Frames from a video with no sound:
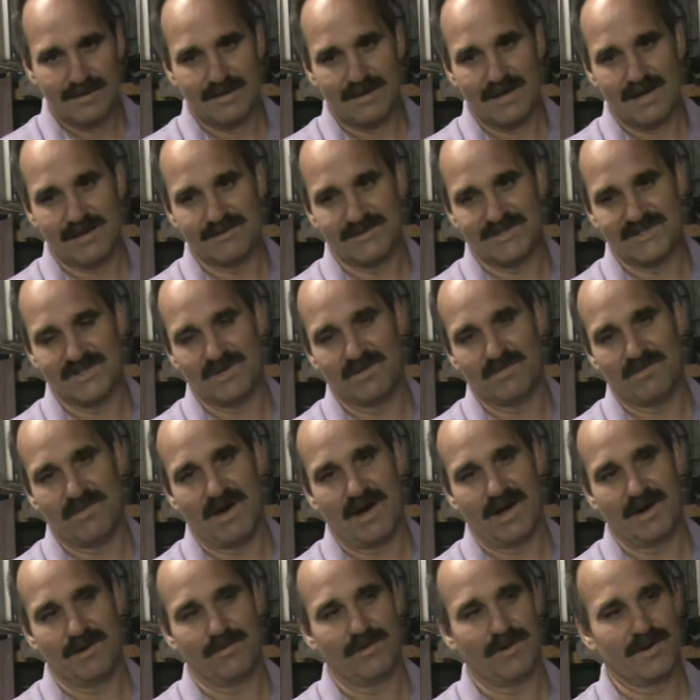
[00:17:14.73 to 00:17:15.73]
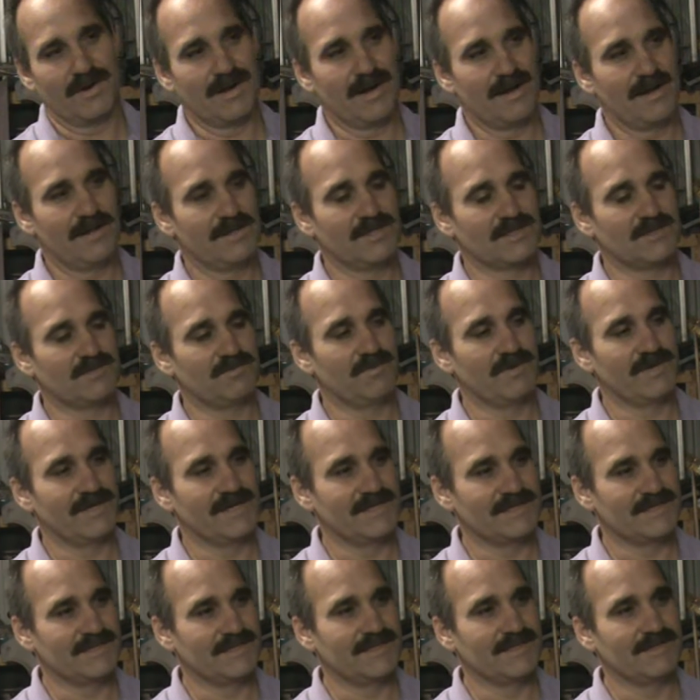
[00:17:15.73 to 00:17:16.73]
I was doing body work out of this
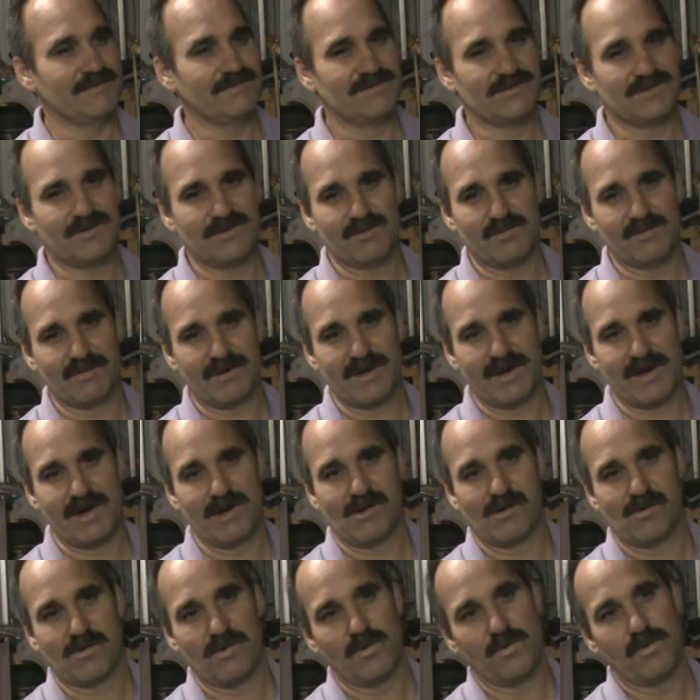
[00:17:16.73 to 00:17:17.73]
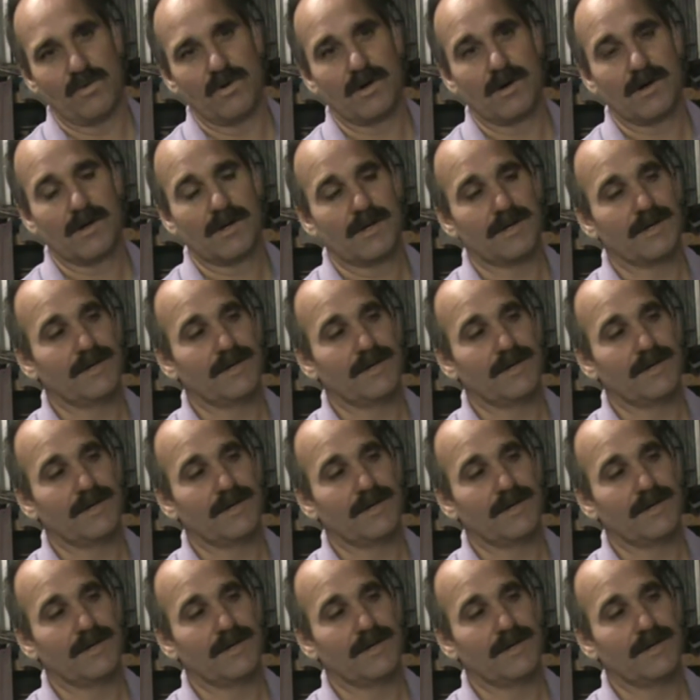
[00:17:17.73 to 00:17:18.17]
place, and he was doing mechanical work,